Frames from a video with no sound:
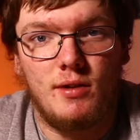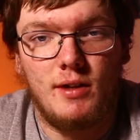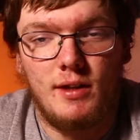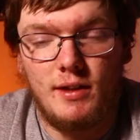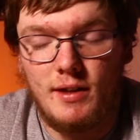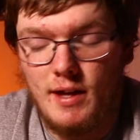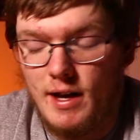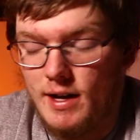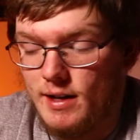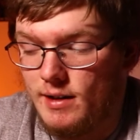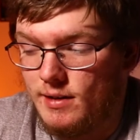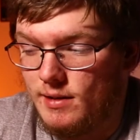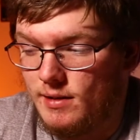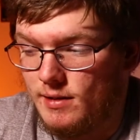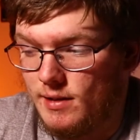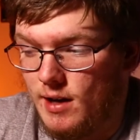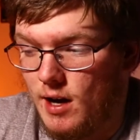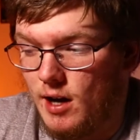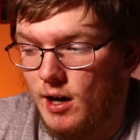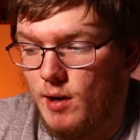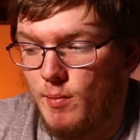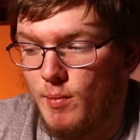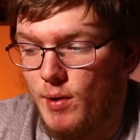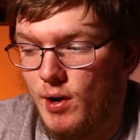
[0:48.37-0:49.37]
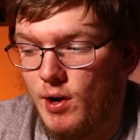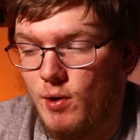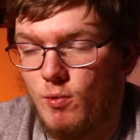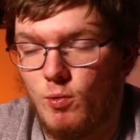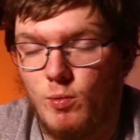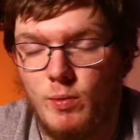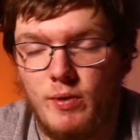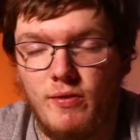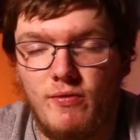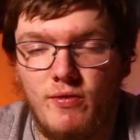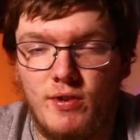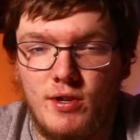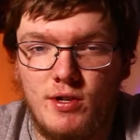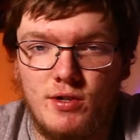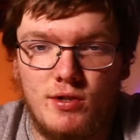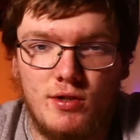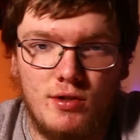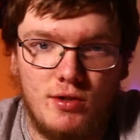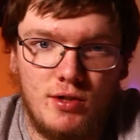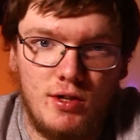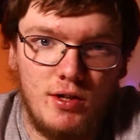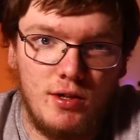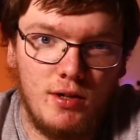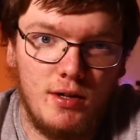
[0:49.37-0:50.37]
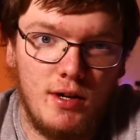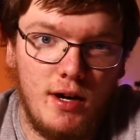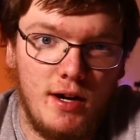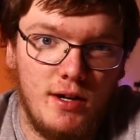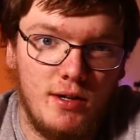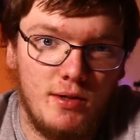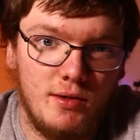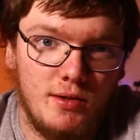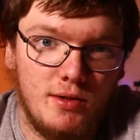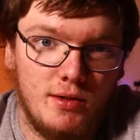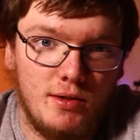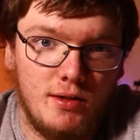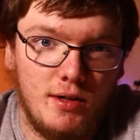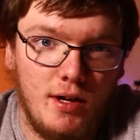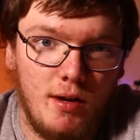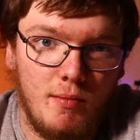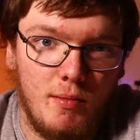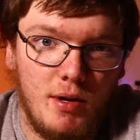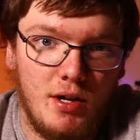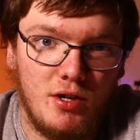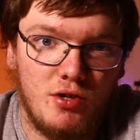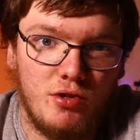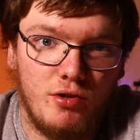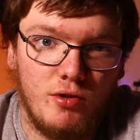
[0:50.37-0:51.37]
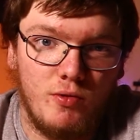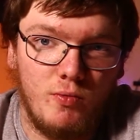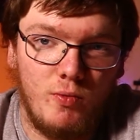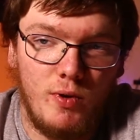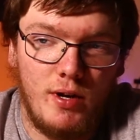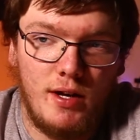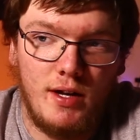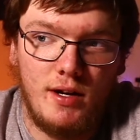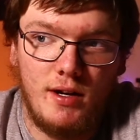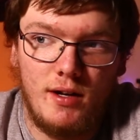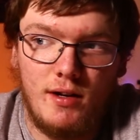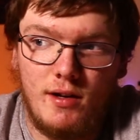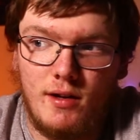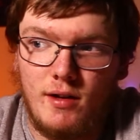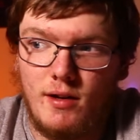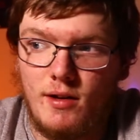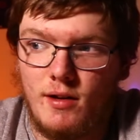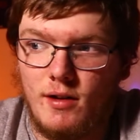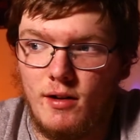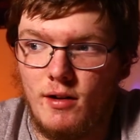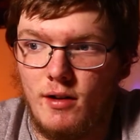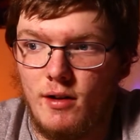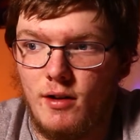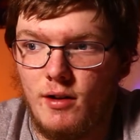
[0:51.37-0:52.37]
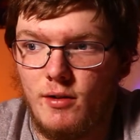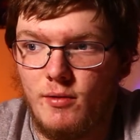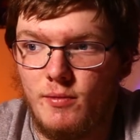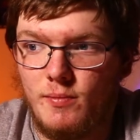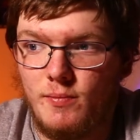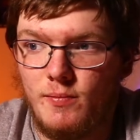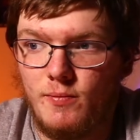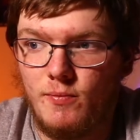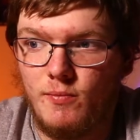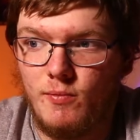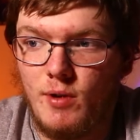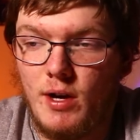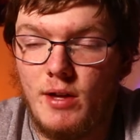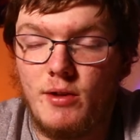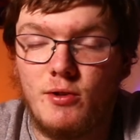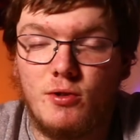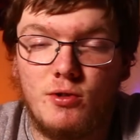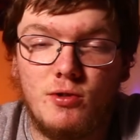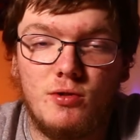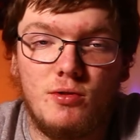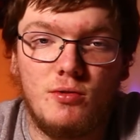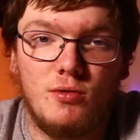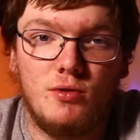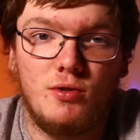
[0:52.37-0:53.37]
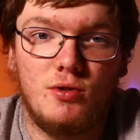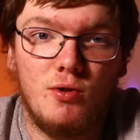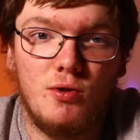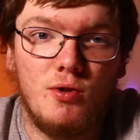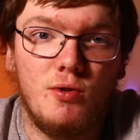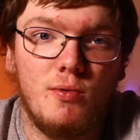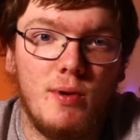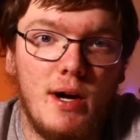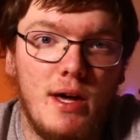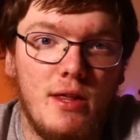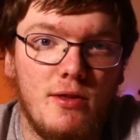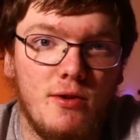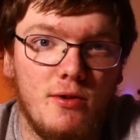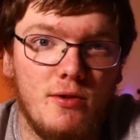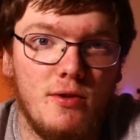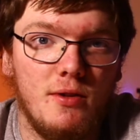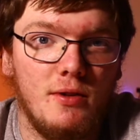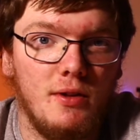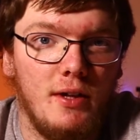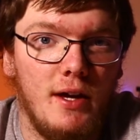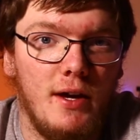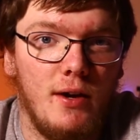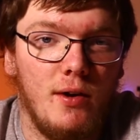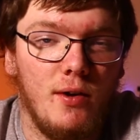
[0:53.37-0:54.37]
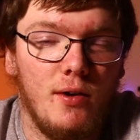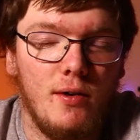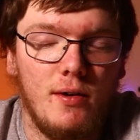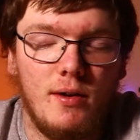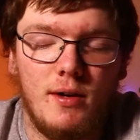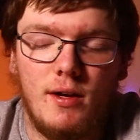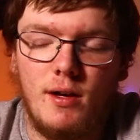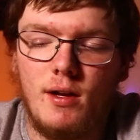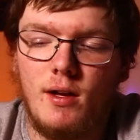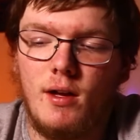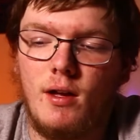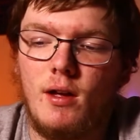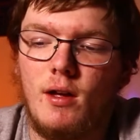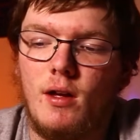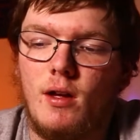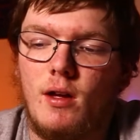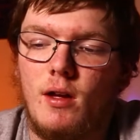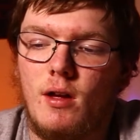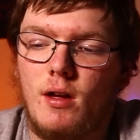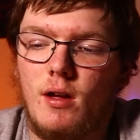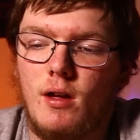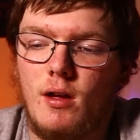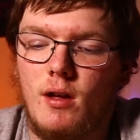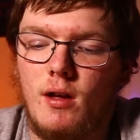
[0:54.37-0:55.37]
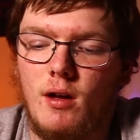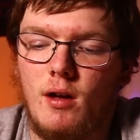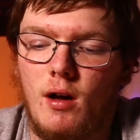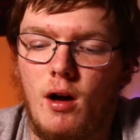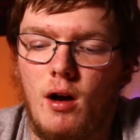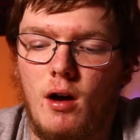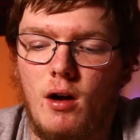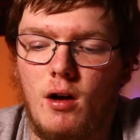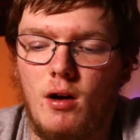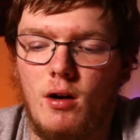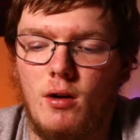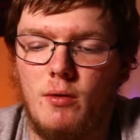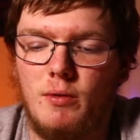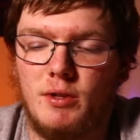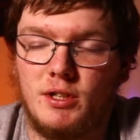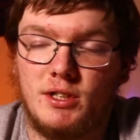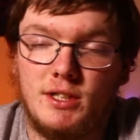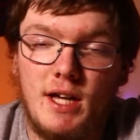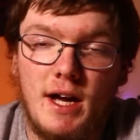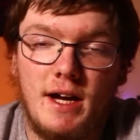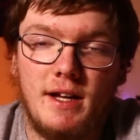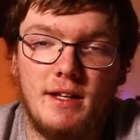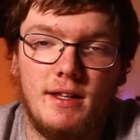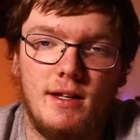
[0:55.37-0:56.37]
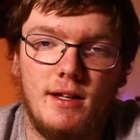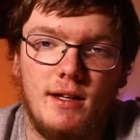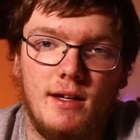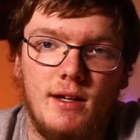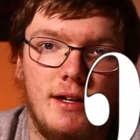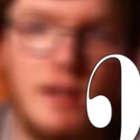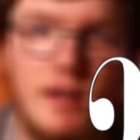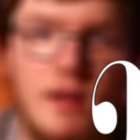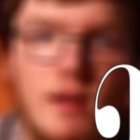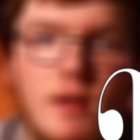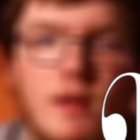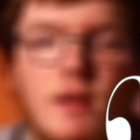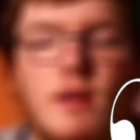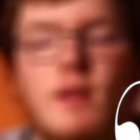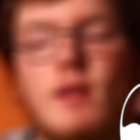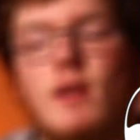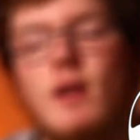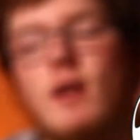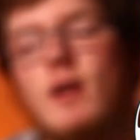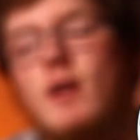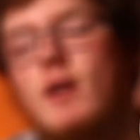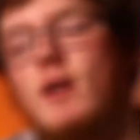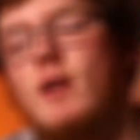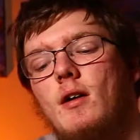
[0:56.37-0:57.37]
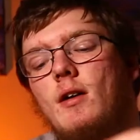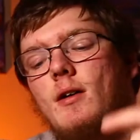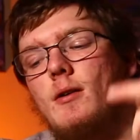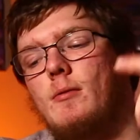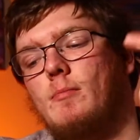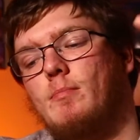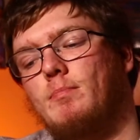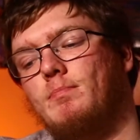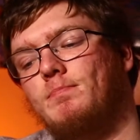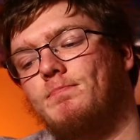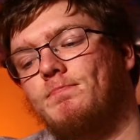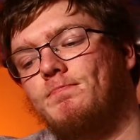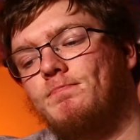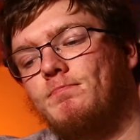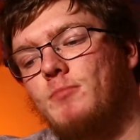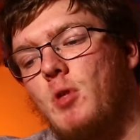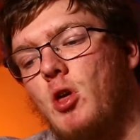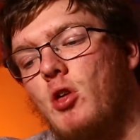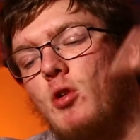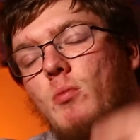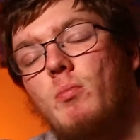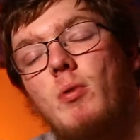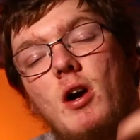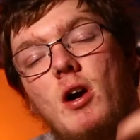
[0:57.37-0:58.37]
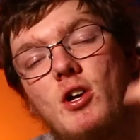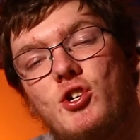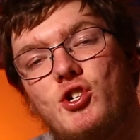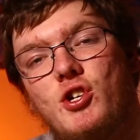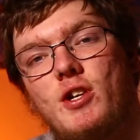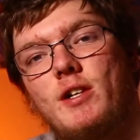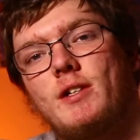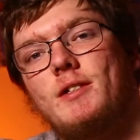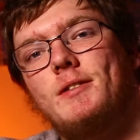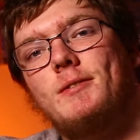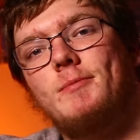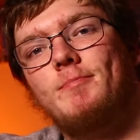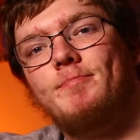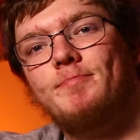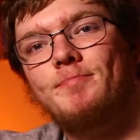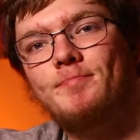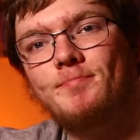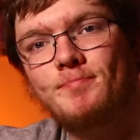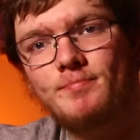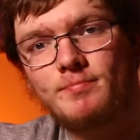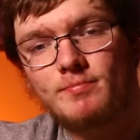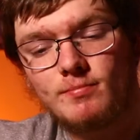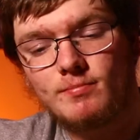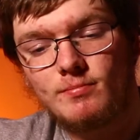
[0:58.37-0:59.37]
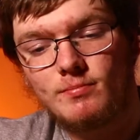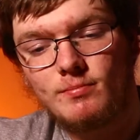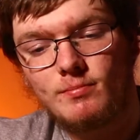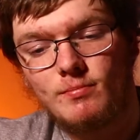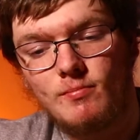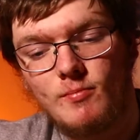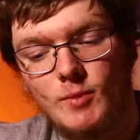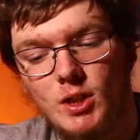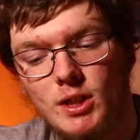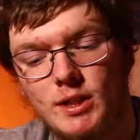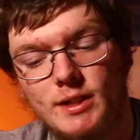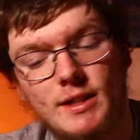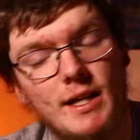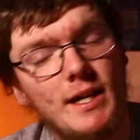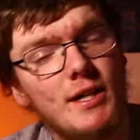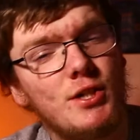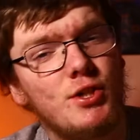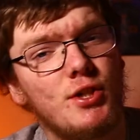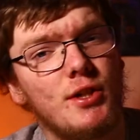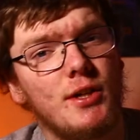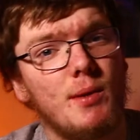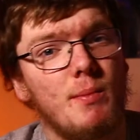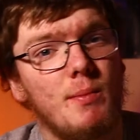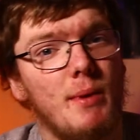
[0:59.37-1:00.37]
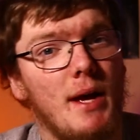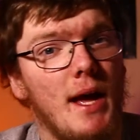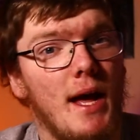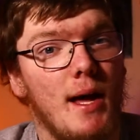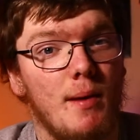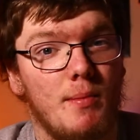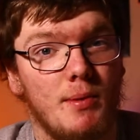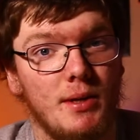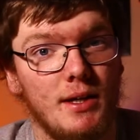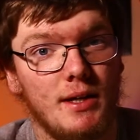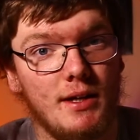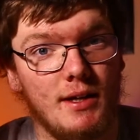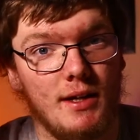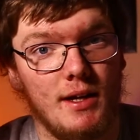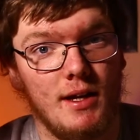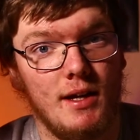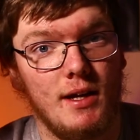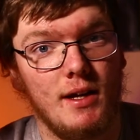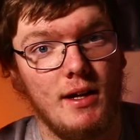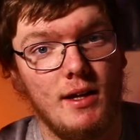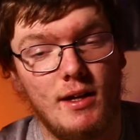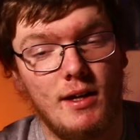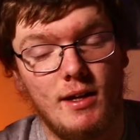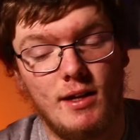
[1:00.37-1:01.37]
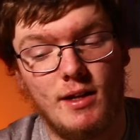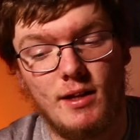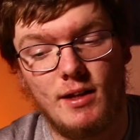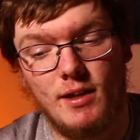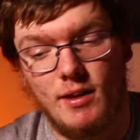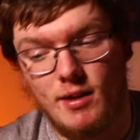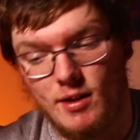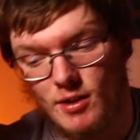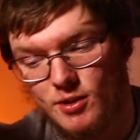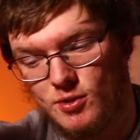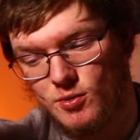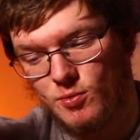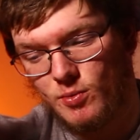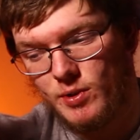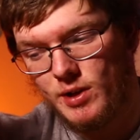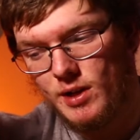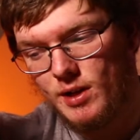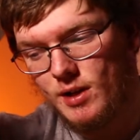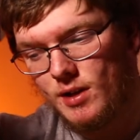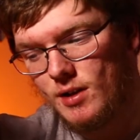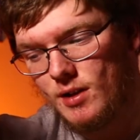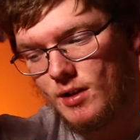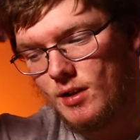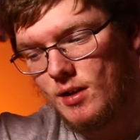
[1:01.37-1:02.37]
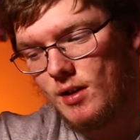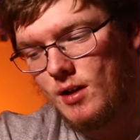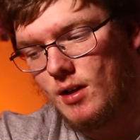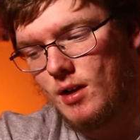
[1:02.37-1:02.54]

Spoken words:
Like, that documentary will be finished this year. I'm not sure when, sooner rather than later. The second thing, the other project is actually going to be happening this week.